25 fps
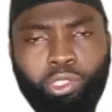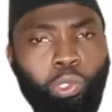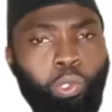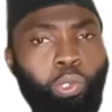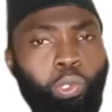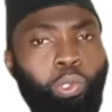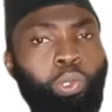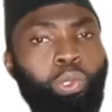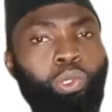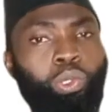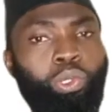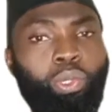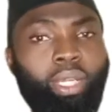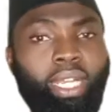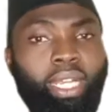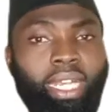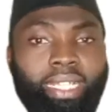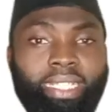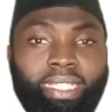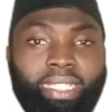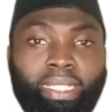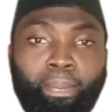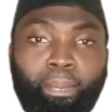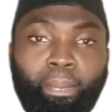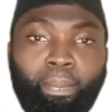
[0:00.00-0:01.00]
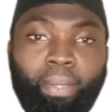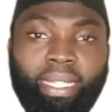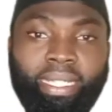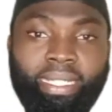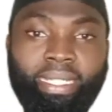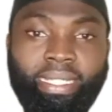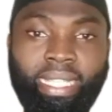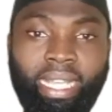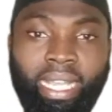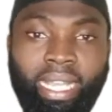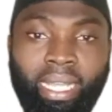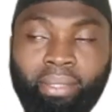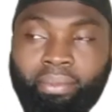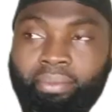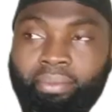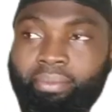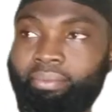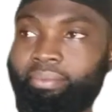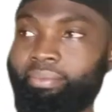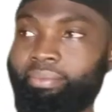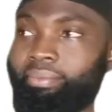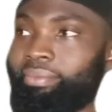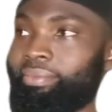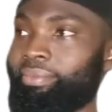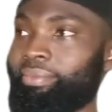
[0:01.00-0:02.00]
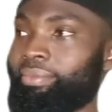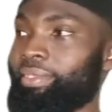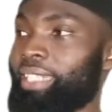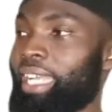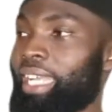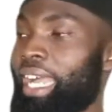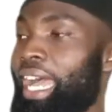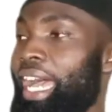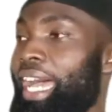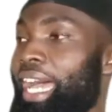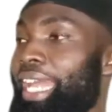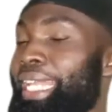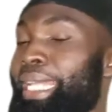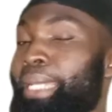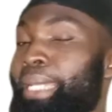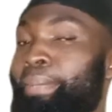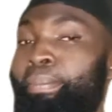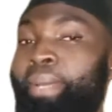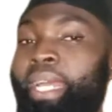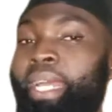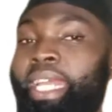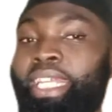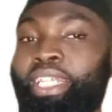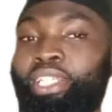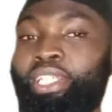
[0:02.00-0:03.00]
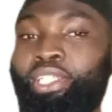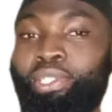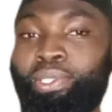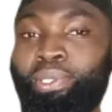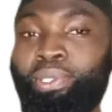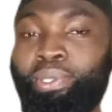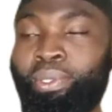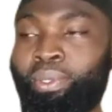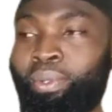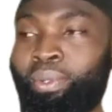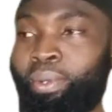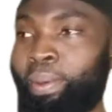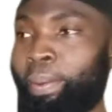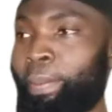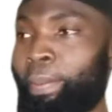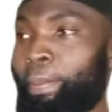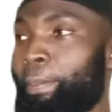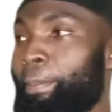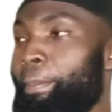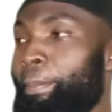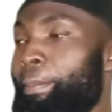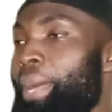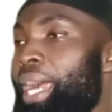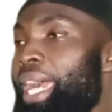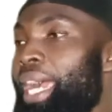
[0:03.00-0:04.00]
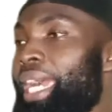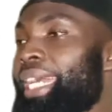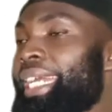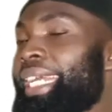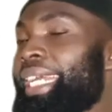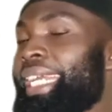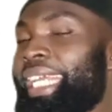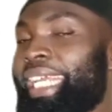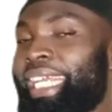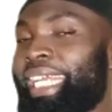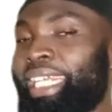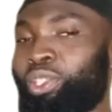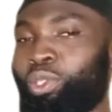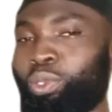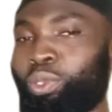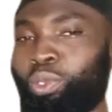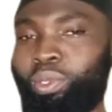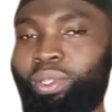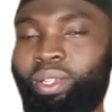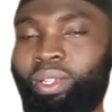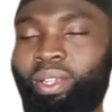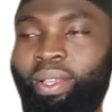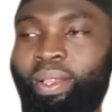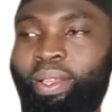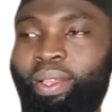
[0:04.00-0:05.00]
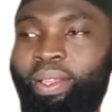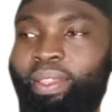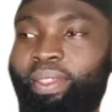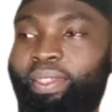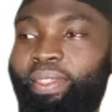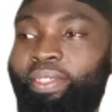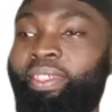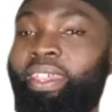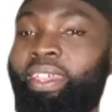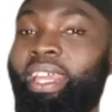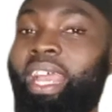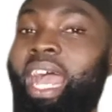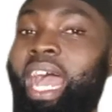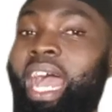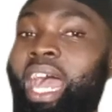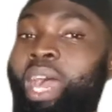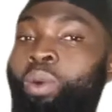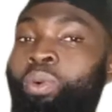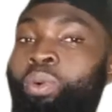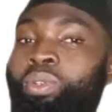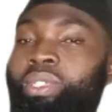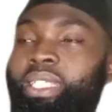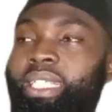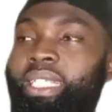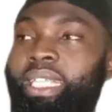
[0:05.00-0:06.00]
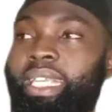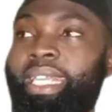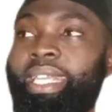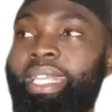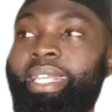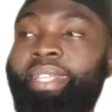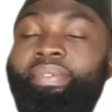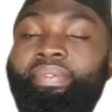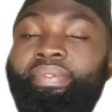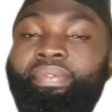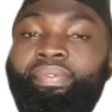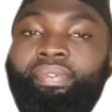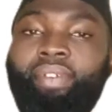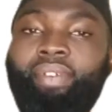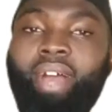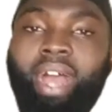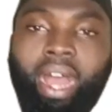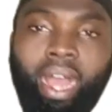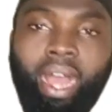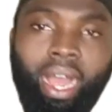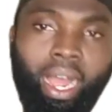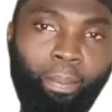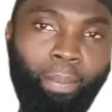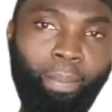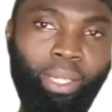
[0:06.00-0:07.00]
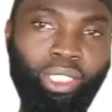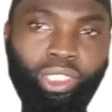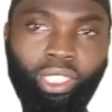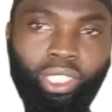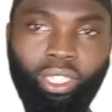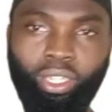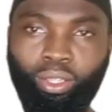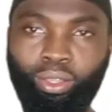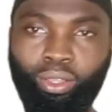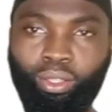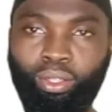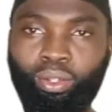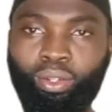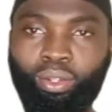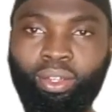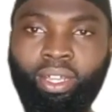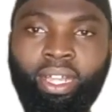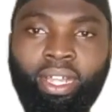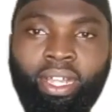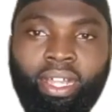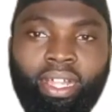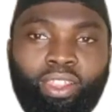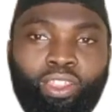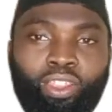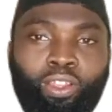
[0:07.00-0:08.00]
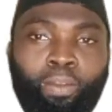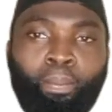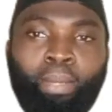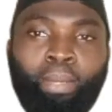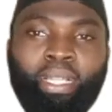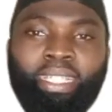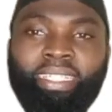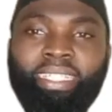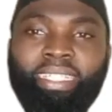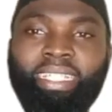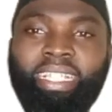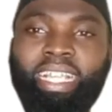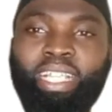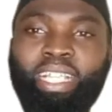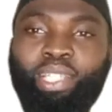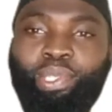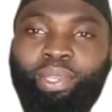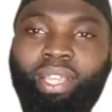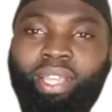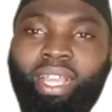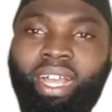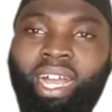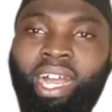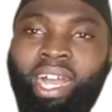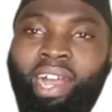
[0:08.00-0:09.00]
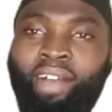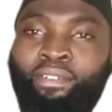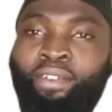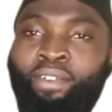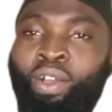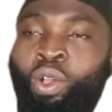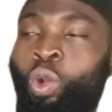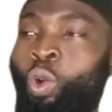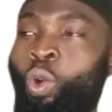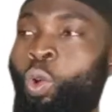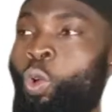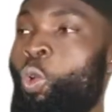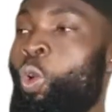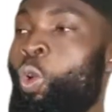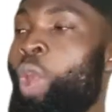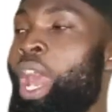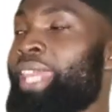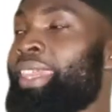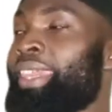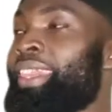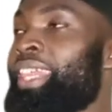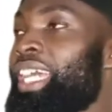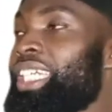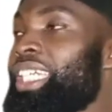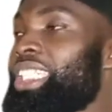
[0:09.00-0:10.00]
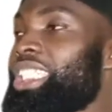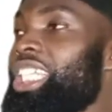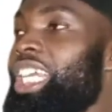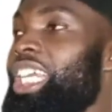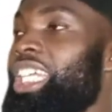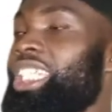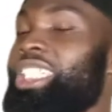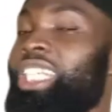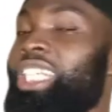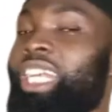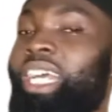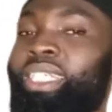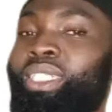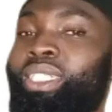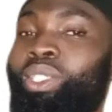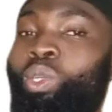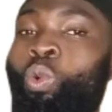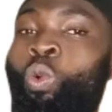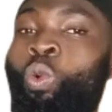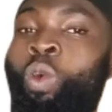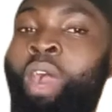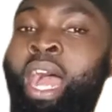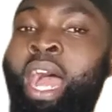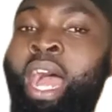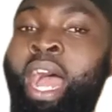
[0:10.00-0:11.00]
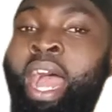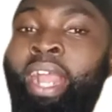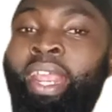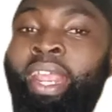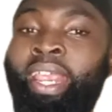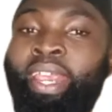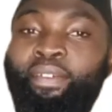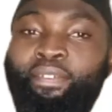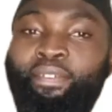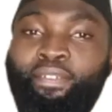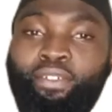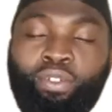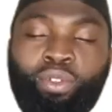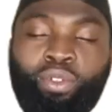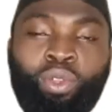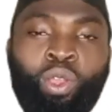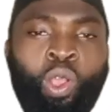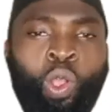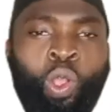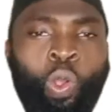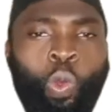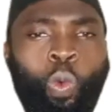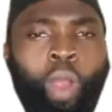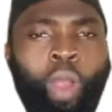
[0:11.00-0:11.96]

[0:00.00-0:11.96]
Good. We can simply say al-baytu ba'idun. The house is far. MashaAllah. Number 6, we have waqifun.